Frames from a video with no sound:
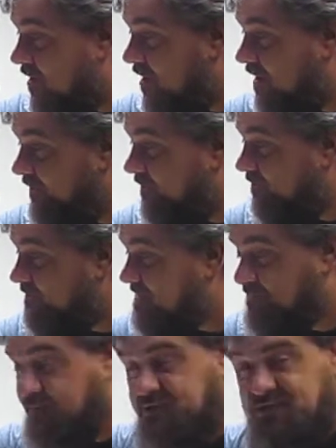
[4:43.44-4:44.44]
on
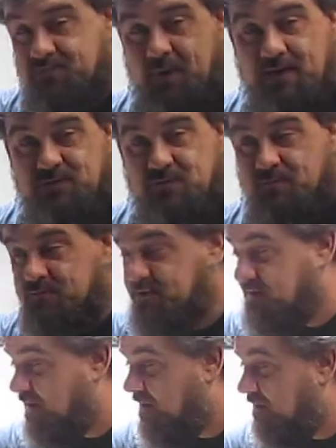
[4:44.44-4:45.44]
different
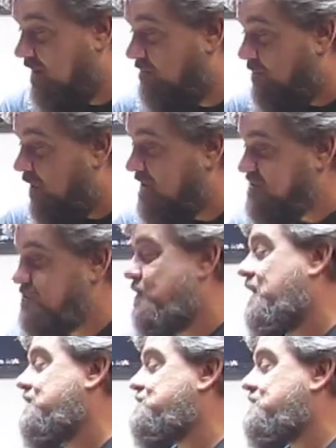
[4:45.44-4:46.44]
spectrums of, uh, of, price
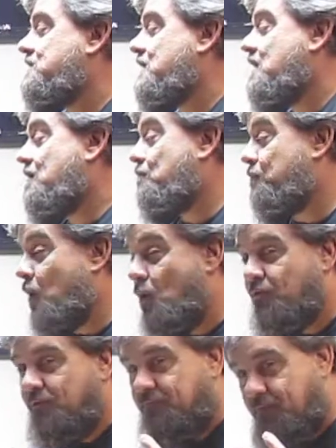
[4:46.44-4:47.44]
range. Yeah.
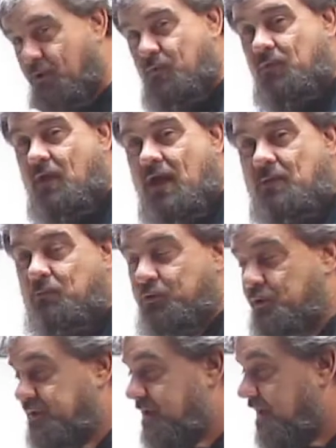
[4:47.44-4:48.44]
Both are very reliable,
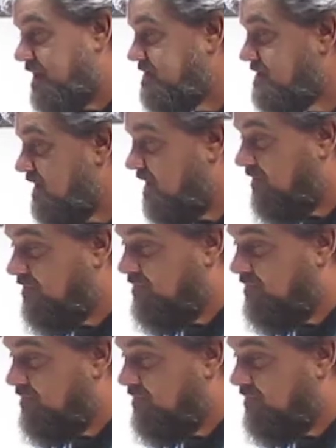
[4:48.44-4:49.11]
good guns, uh,